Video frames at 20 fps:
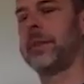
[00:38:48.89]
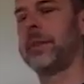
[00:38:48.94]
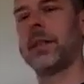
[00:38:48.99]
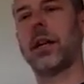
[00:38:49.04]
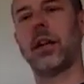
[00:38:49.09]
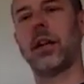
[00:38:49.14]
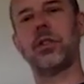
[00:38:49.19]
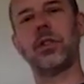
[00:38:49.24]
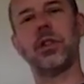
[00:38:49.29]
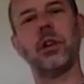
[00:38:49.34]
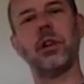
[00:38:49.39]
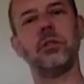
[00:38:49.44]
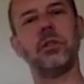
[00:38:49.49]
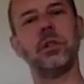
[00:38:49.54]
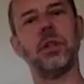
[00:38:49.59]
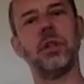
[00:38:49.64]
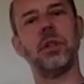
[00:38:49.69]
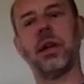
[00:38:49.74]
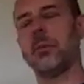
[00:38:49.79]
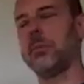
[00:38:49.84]
not
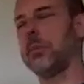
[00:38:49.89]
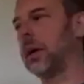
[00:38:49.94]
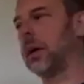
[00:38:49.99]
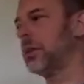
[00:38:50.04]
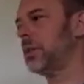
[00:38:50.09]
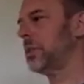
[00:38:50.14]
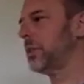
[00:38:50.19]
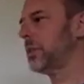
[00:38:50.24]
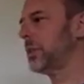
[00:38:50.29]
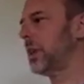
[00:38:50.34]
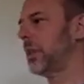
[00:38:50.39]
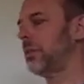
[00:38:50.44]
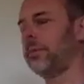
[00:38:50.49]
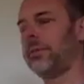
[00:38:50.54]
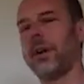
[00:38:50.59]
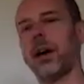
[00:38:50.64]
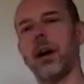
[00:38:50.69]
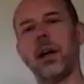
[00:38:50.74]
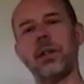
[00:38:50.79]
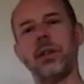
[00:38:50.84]
children, not mothers, not
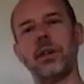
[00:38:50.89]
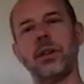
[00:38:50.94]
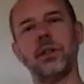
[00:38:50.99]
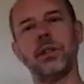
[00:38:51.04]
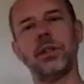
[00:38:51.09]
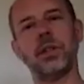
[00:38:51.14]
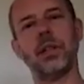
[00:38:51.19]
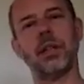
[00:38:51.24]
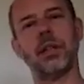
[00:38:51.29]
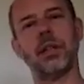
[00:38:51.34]
fathers,